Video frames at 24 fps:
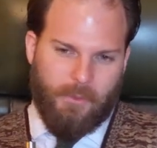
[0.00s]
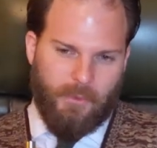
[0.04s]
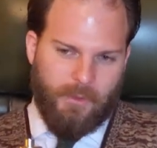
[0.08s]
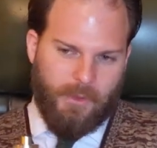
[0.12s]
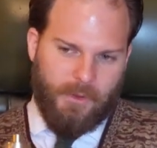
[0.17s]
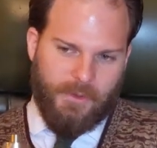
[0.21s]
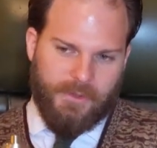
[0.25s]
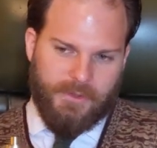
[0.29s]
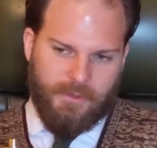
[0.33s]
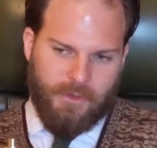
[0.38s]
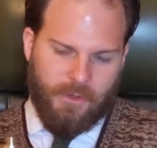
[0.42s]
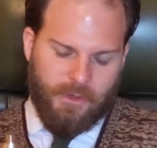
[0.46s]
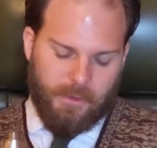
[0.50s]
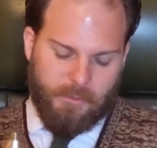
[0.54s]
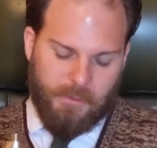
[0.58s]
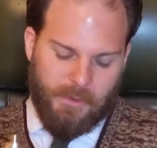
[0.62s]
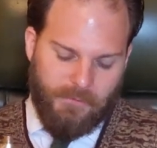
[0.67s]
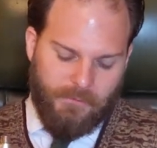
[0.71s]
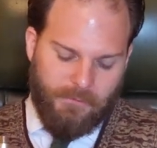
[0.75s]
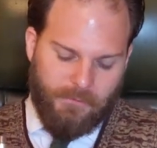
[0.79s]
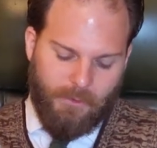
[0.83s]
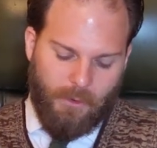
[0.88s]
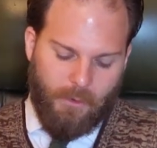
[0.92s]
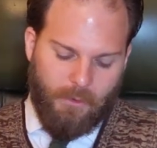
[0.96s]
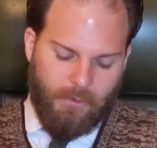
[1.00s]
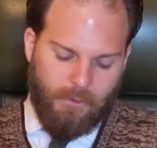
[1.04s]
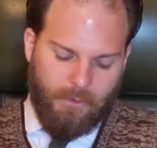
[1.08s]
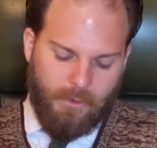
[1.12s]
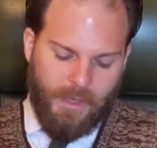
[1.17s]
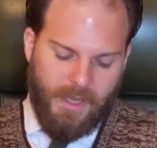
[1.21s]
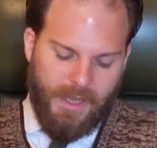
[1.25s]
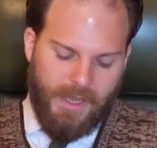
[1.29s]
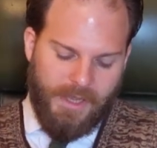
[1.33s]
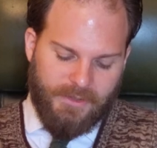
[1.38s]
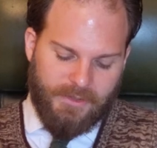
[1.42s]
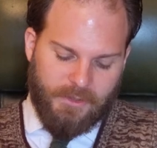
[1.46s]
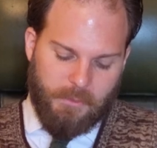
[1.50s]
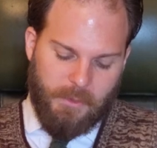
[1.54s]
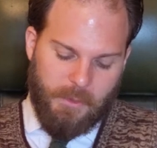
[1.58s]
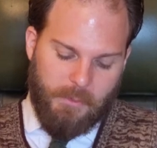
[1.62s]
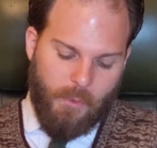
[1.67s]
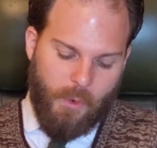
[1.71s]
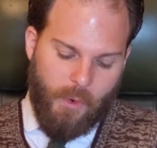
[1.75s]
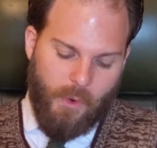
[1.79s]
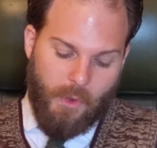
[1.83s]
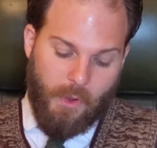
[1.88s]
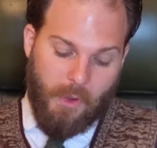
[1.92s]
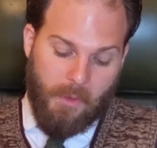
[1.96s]
Although it's not going to be floral, it's going to be
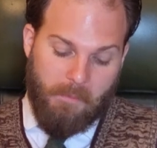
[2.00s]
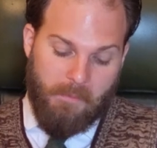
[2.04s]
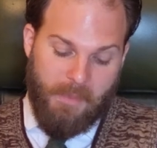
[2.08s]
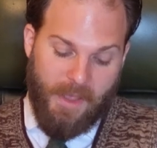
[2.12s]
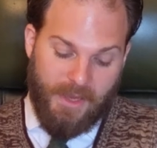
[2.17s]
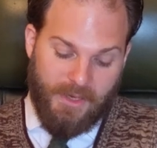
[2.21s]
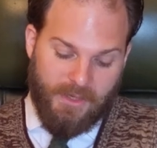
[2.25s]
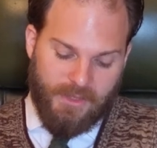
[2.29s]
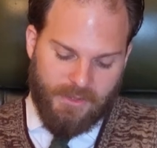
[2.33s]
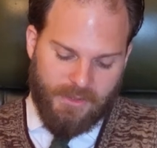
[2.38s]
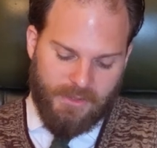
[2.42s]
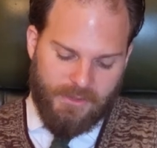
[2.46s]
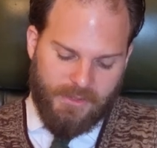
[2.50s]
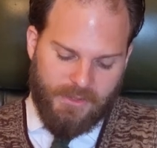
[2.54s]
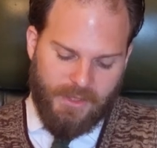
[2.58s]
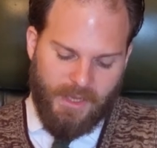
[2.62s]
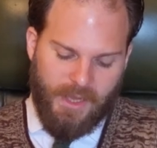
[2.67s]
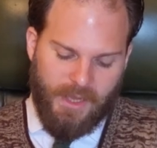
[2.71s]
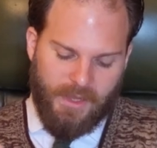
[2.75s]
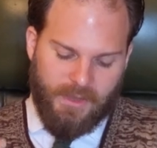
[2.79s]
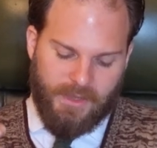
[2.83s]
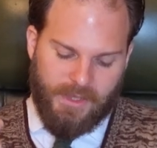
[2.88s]
more herbaceous.